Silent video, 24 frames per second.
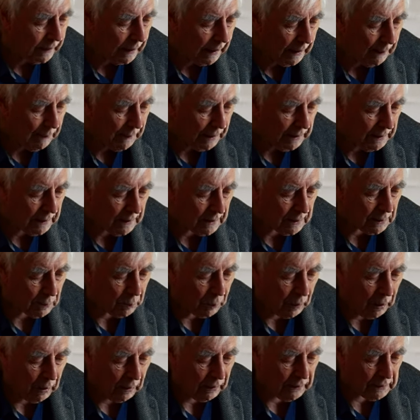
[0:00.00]
came into this
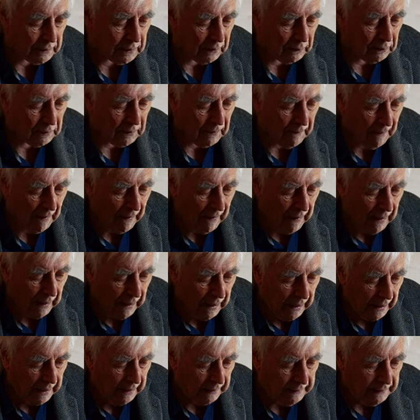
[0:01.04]
world to
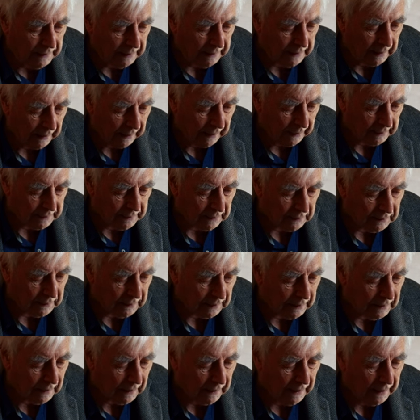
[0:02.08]
indicate, to
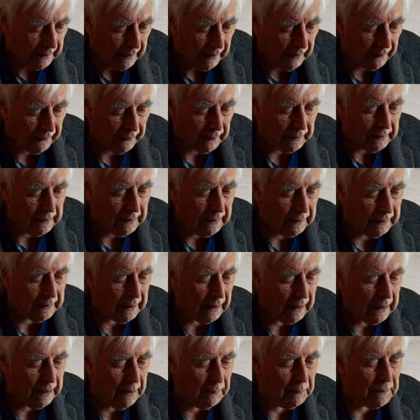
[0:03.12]
declare that he
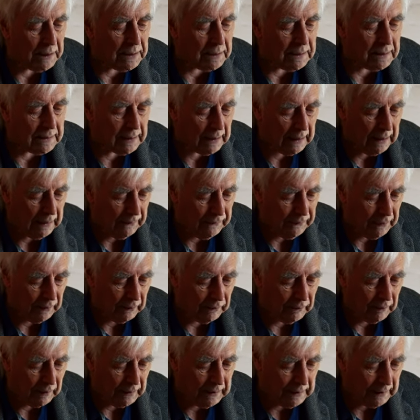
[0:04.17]
came as Saviour
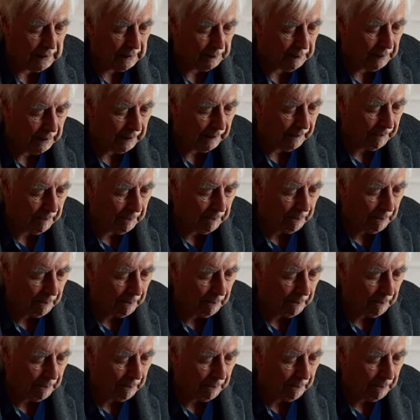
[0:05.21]
and Redeemer.